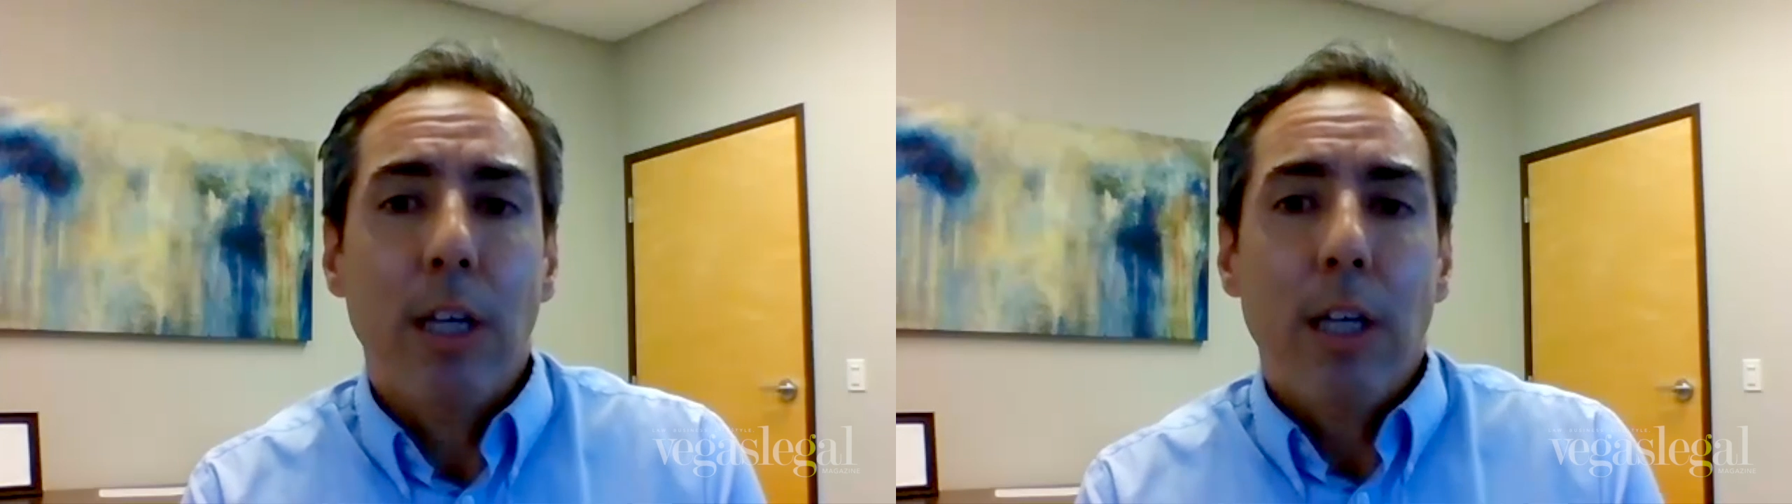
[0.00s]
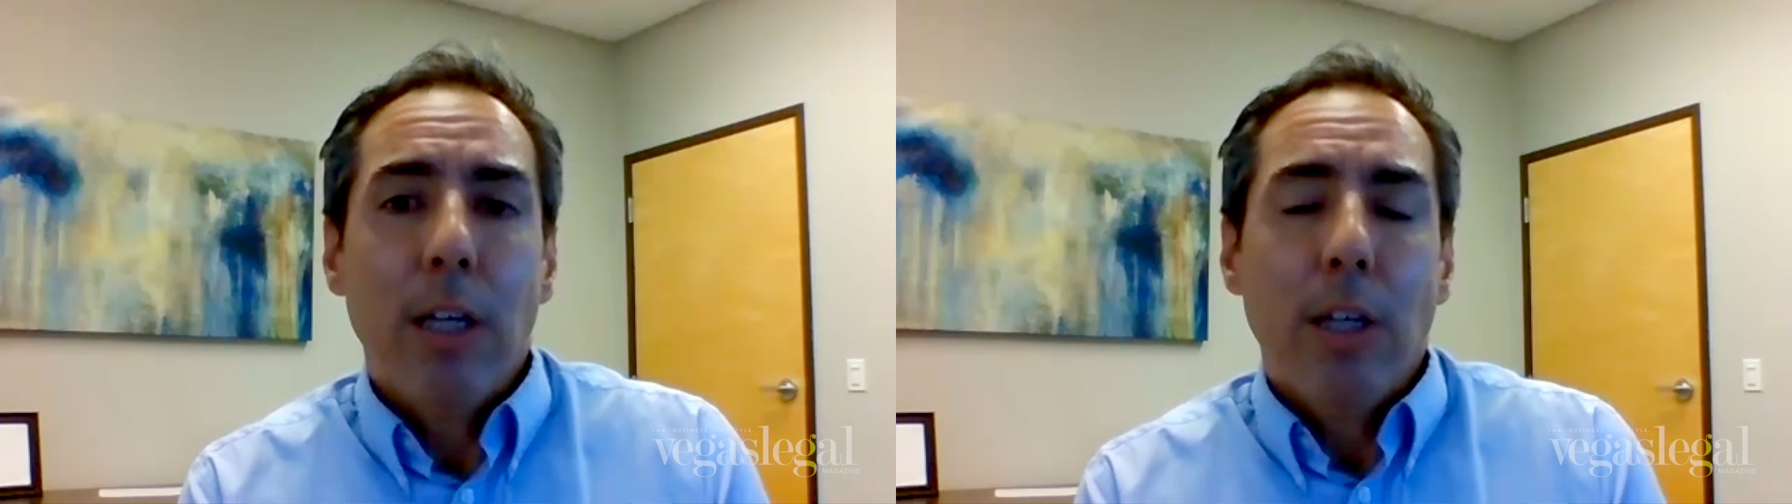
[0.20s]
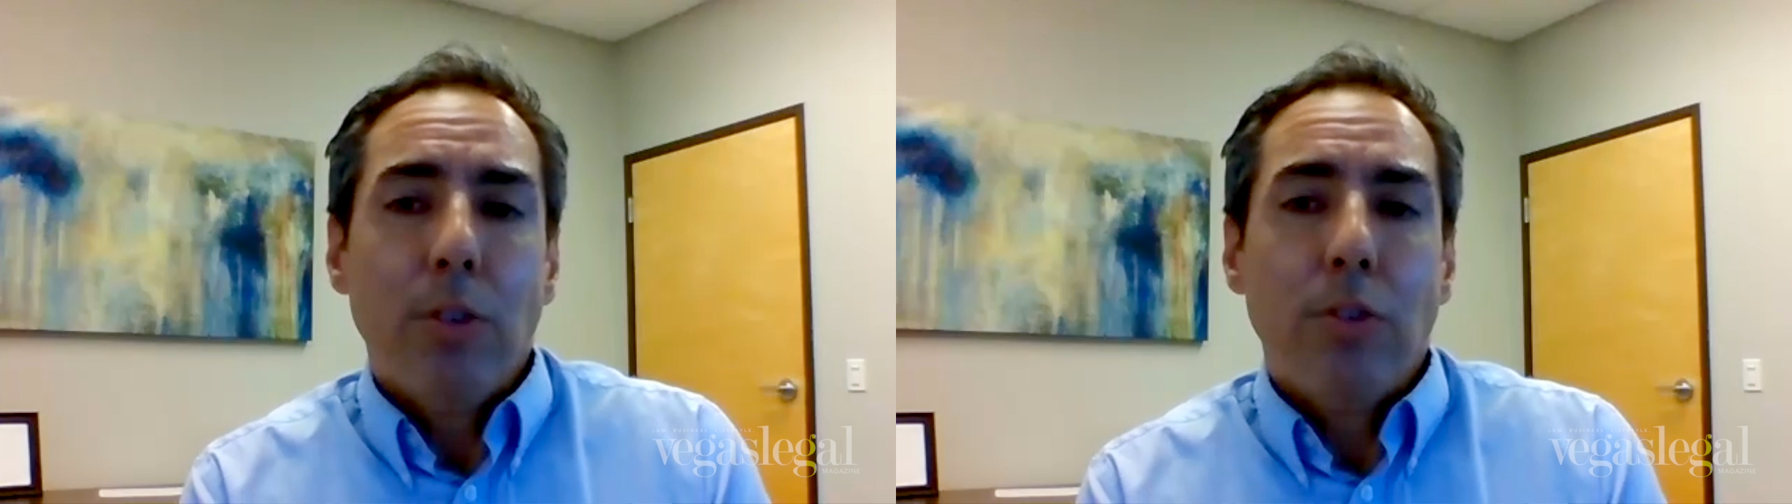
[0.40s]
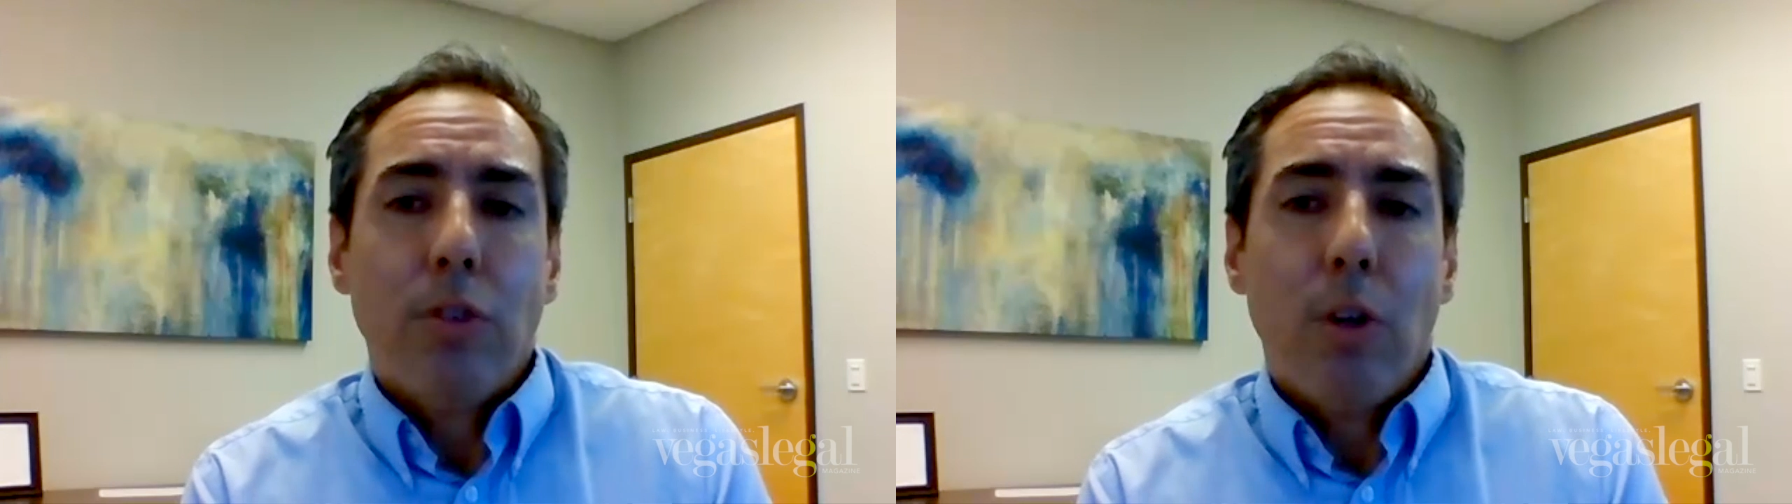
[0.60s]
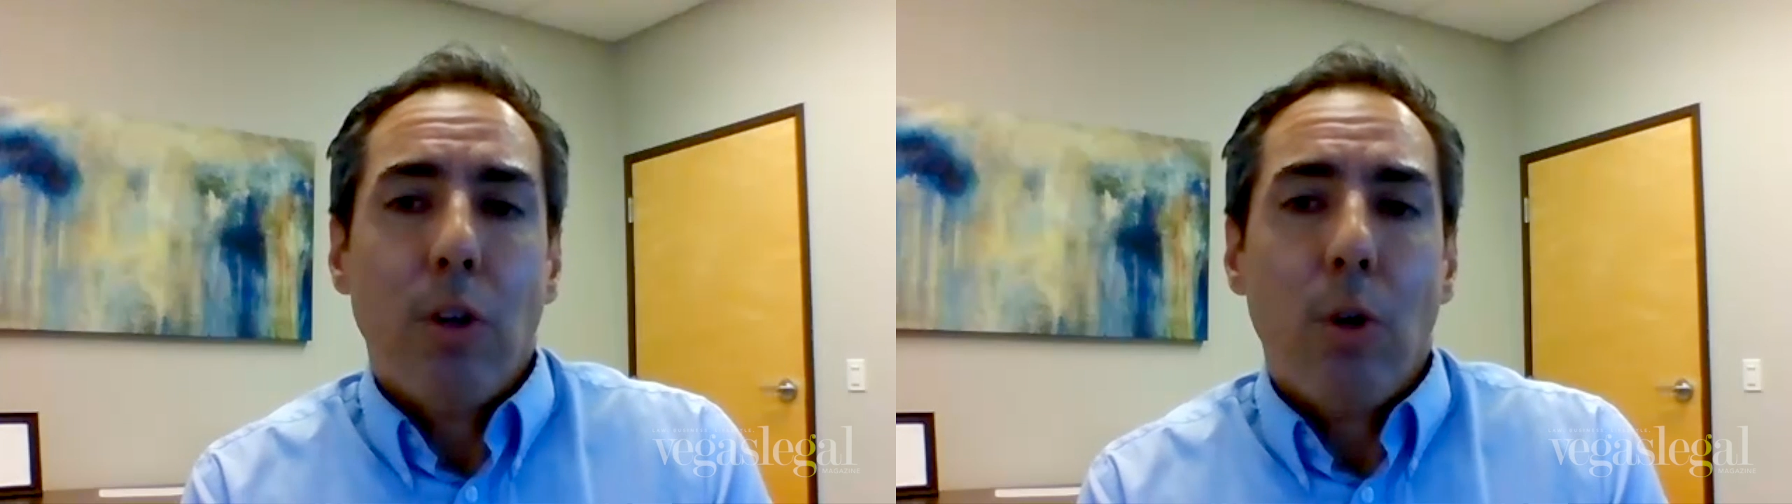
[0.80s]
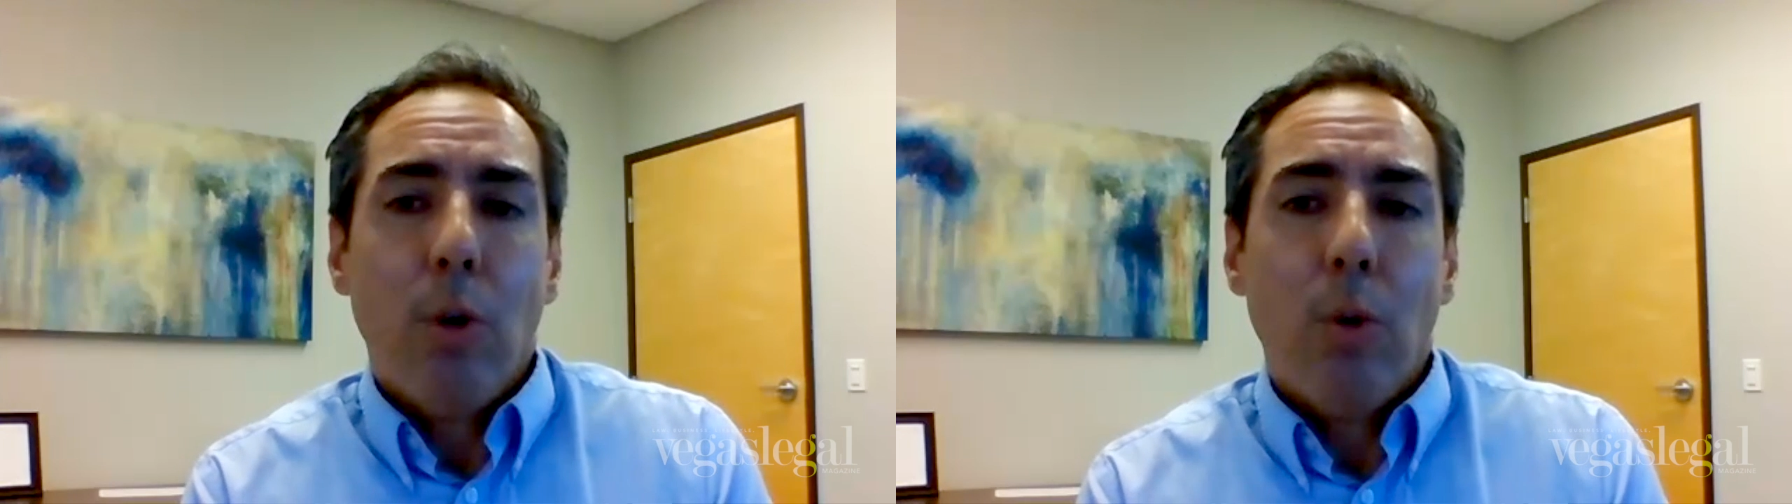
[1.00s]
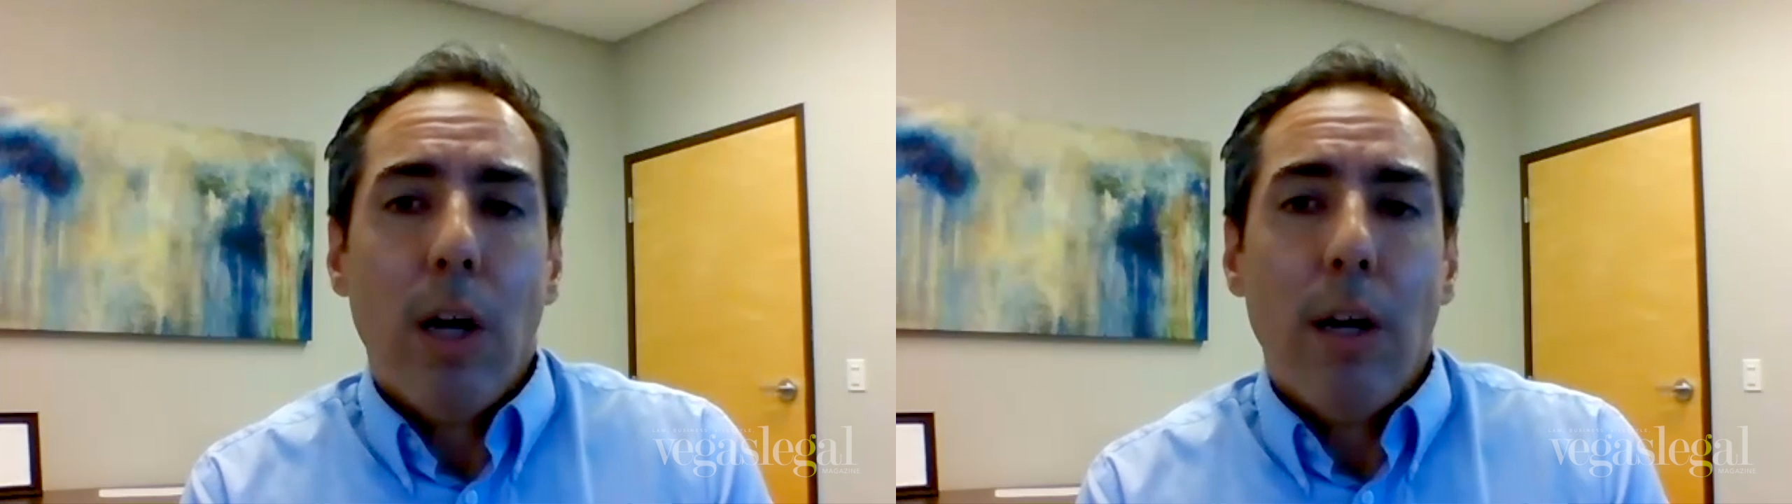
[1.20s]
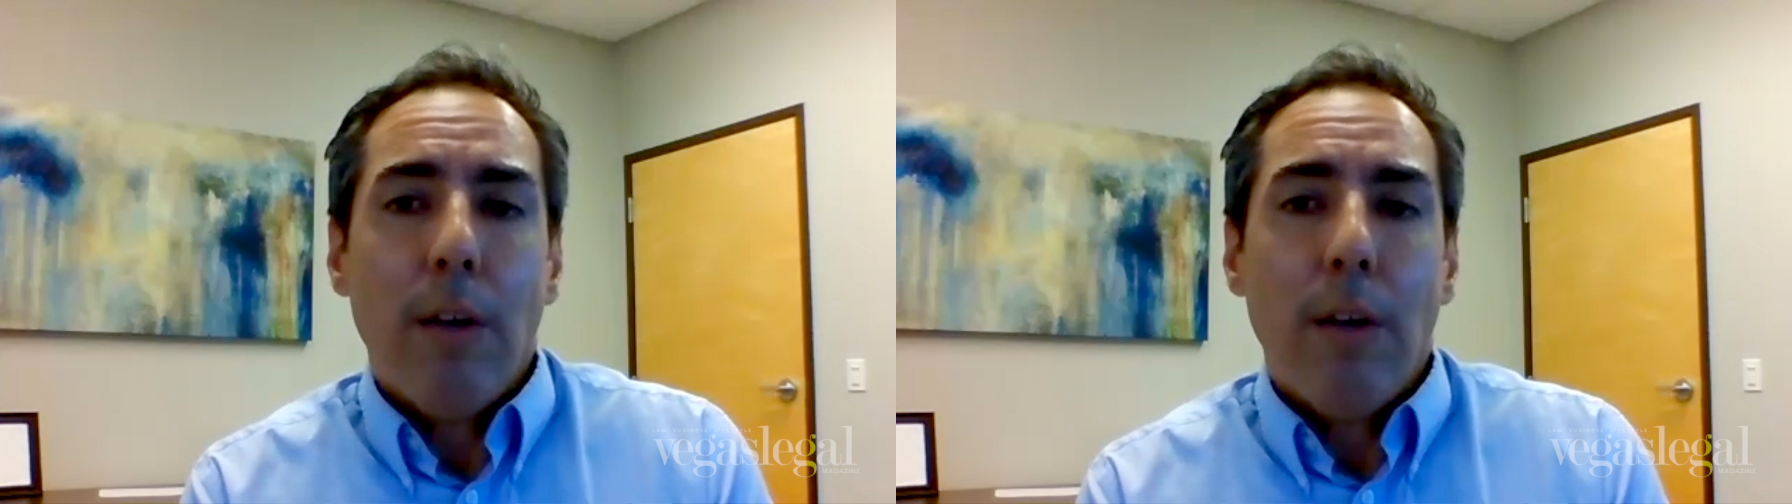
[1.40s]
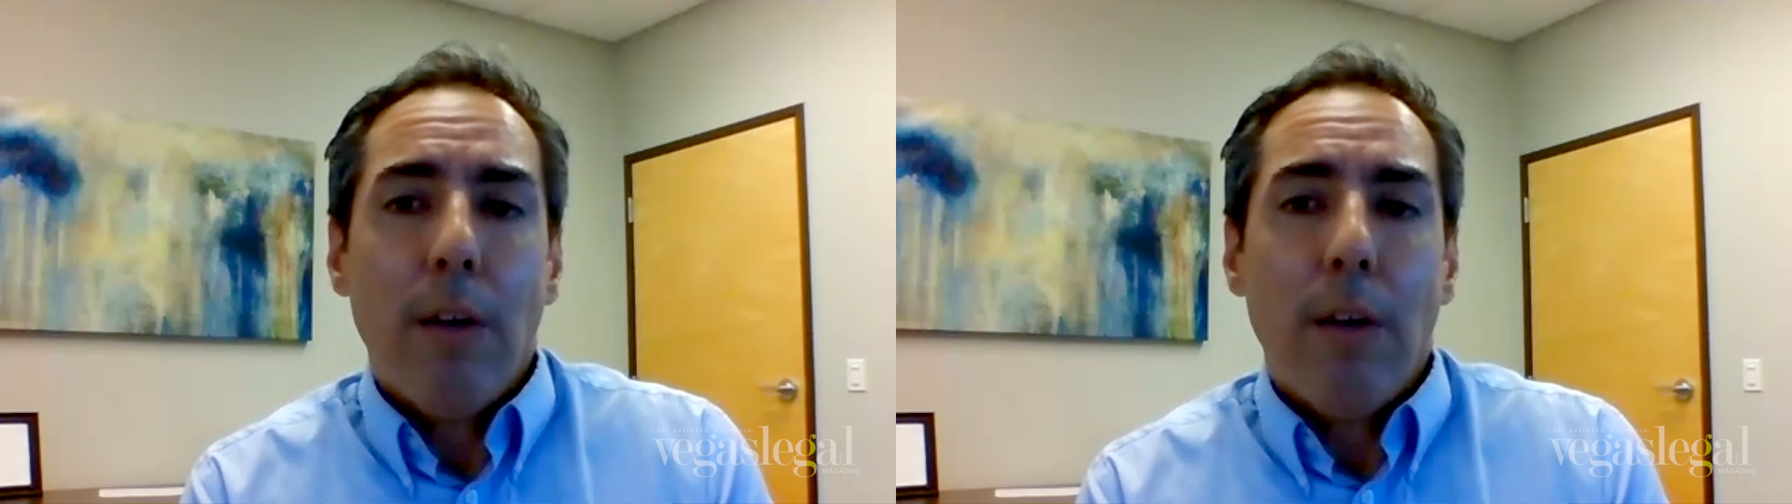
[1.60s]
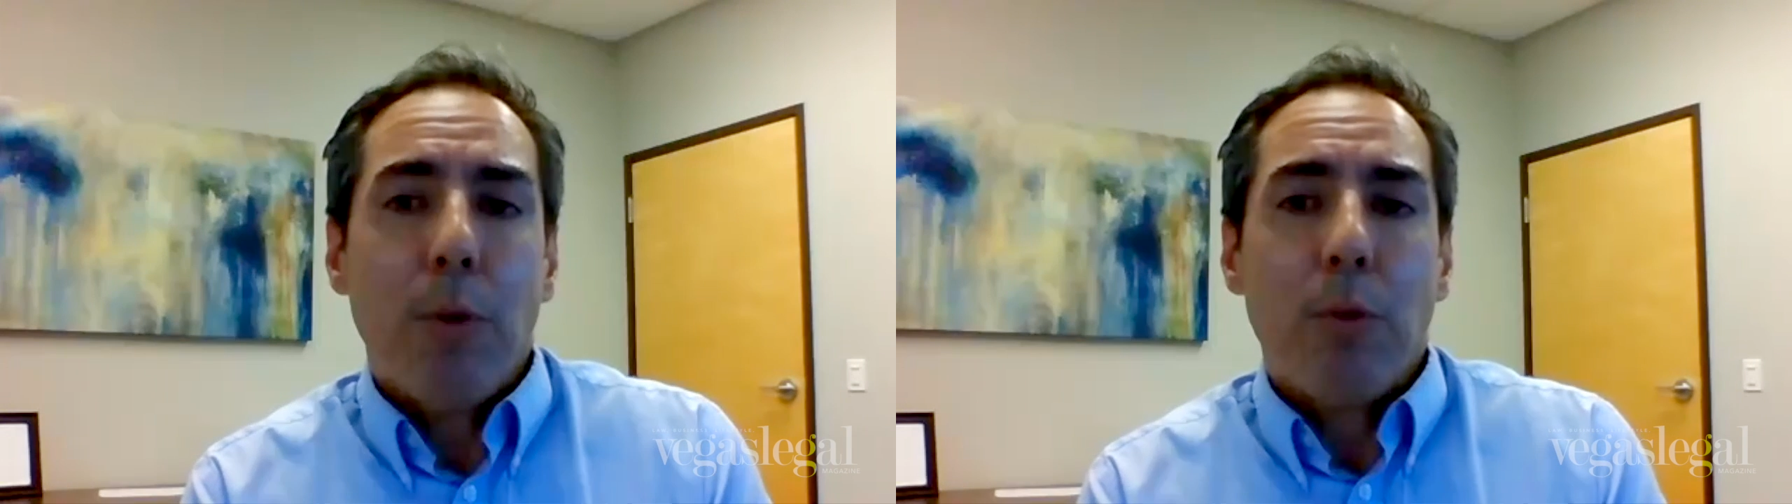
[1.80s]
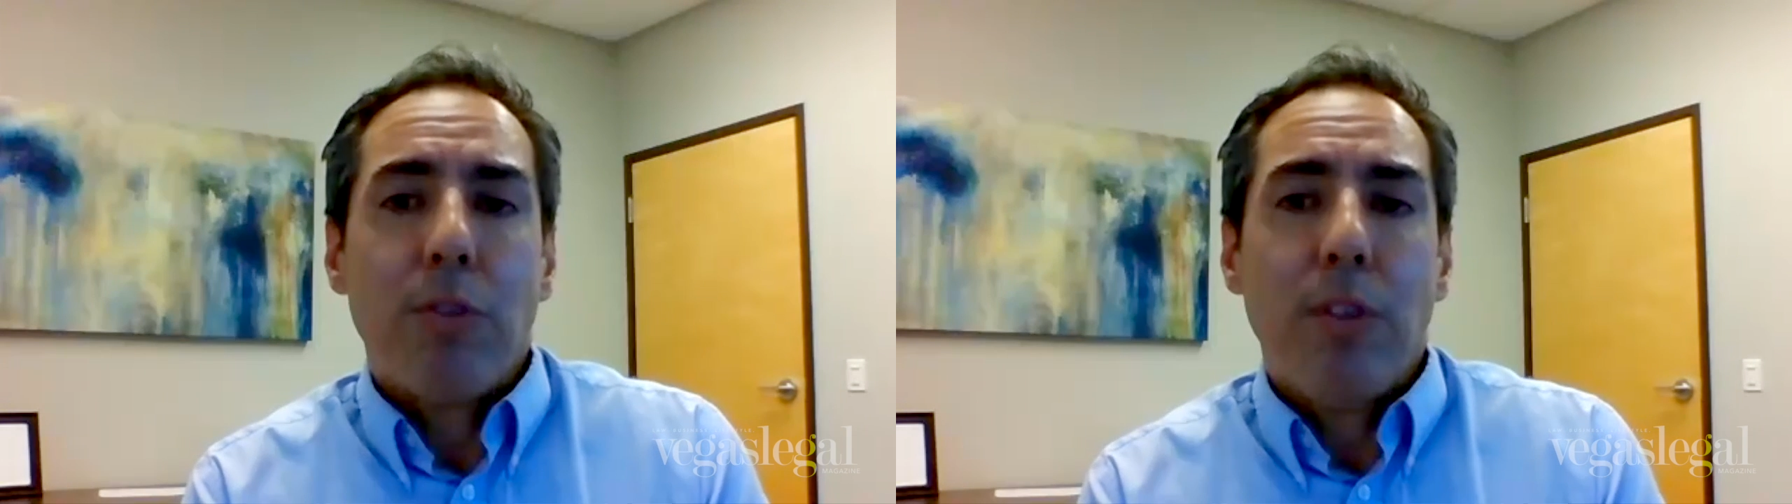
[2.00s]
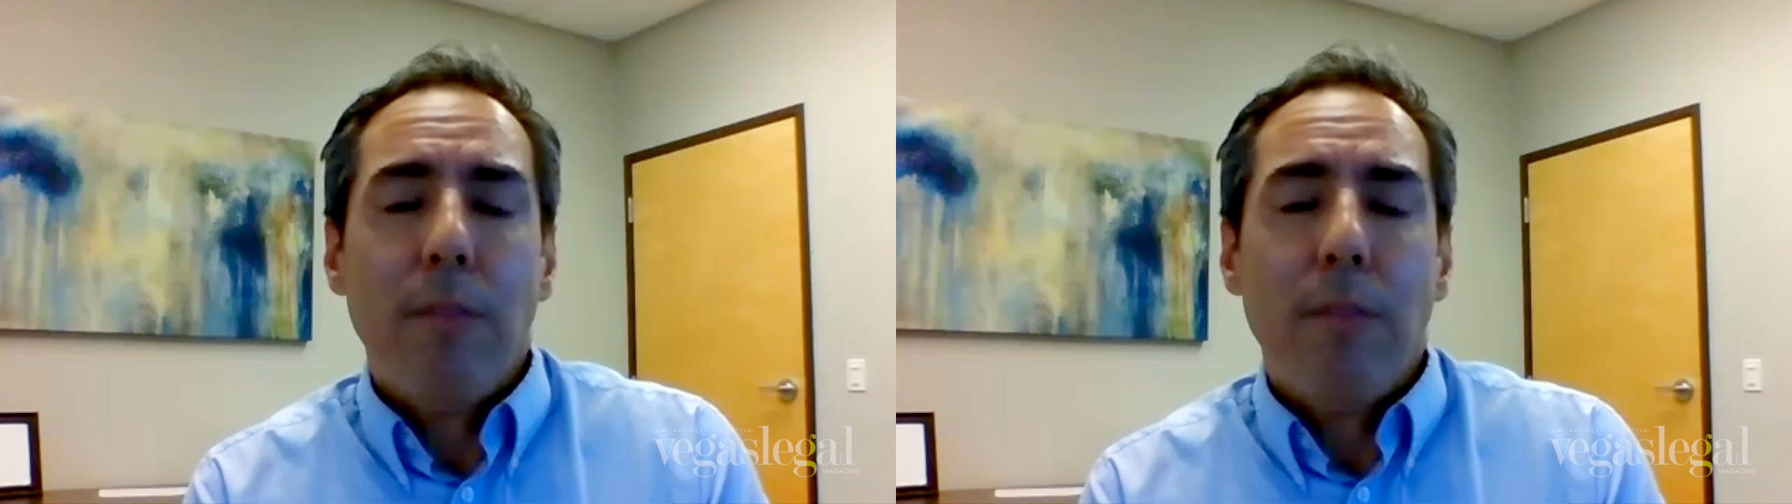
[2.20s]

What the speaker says: So if you received a